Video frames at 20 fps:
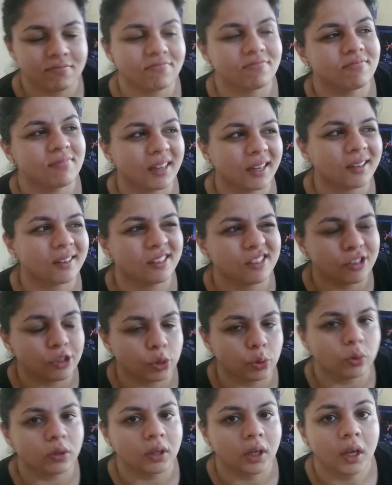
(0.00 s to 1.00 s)
like
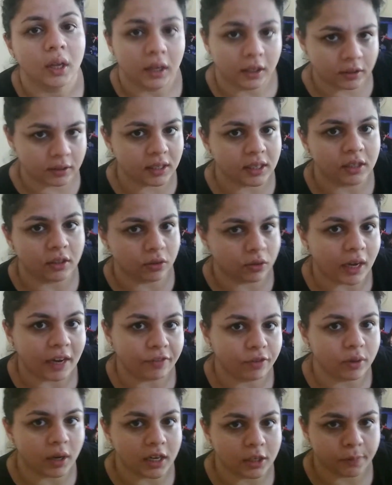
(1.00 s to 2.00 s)
shoot see you
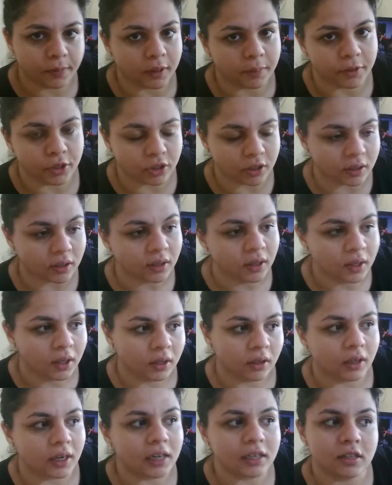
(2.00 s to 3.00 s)
have to ask permission
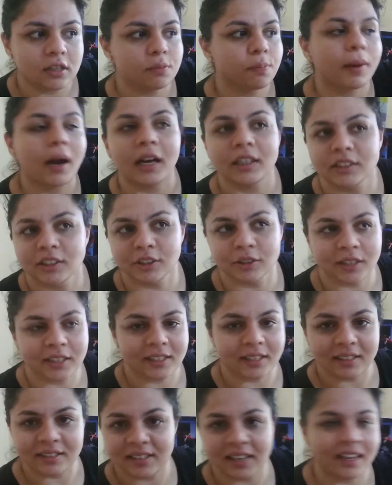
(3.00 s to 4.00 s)
you can't just barge into
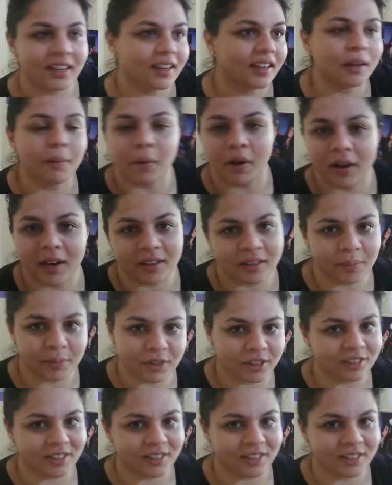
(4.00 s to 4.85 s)
and it's like come on I'm just